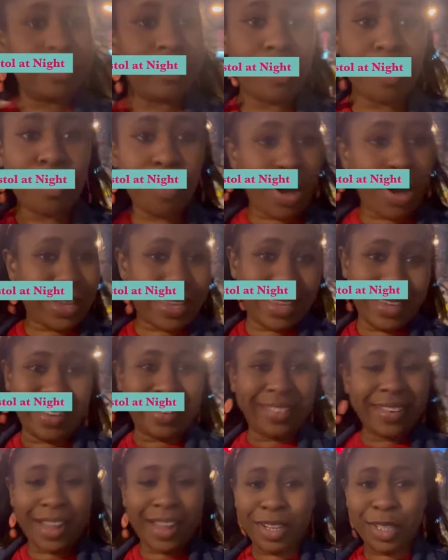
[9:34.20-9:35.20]
walking,
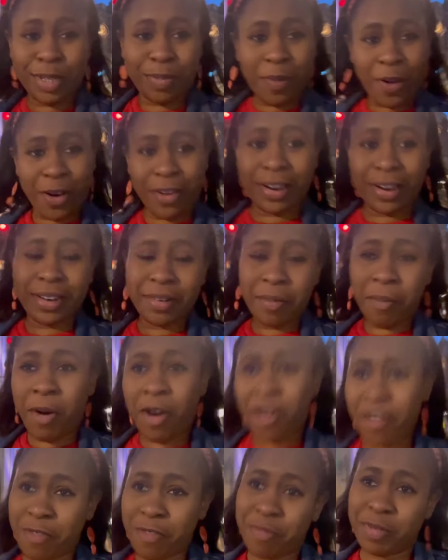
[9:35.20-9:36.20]
exploring
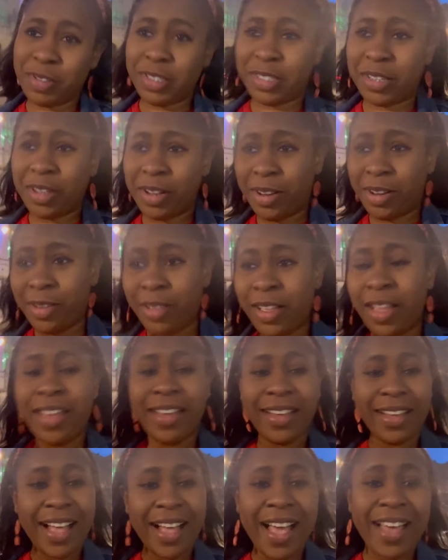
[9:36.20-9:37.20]
more of Bristol
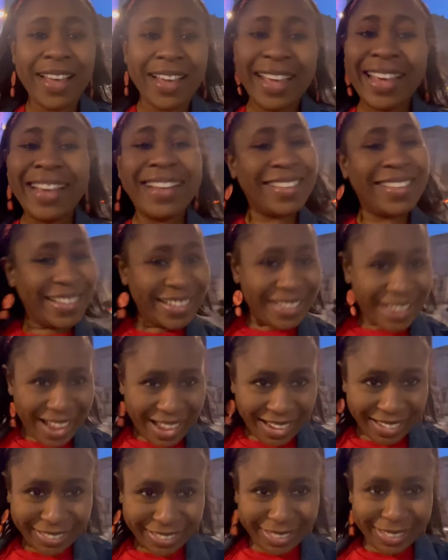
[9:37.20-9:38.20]
in the
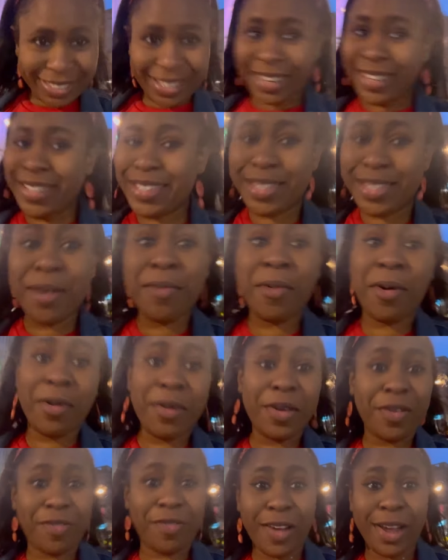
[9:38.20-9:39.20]
night. Let's see what
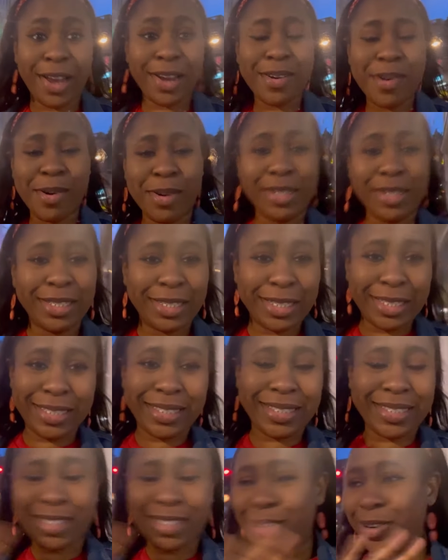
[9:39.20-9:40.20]
we find on
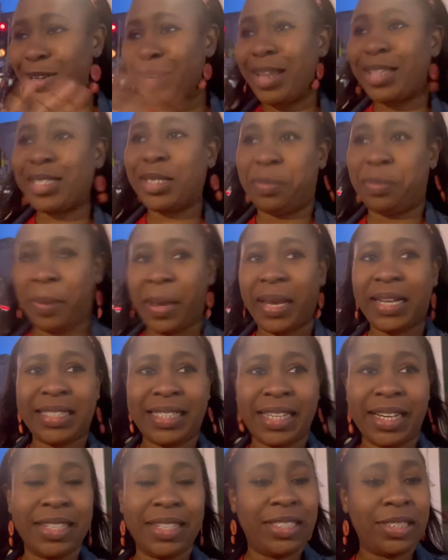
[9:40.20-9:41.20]
this
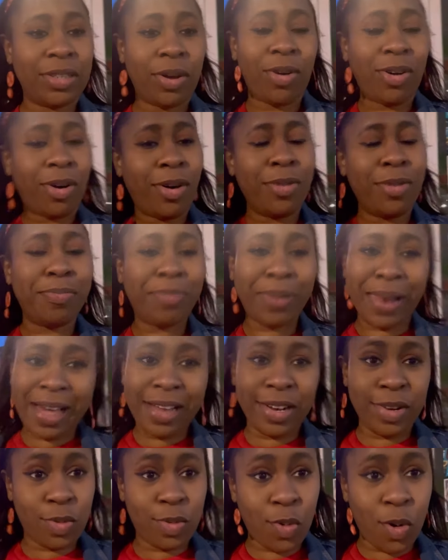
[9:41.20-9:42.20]
unexpected or
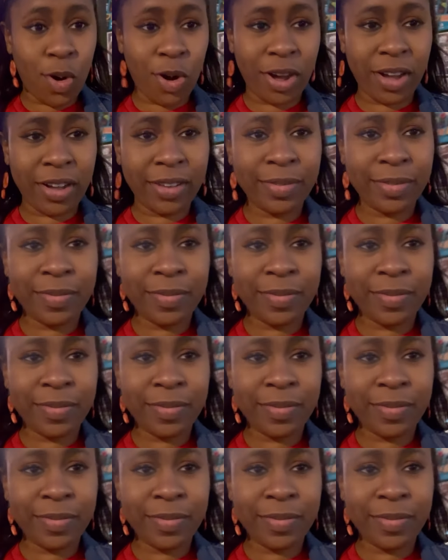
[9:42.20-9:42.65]
unplanned walk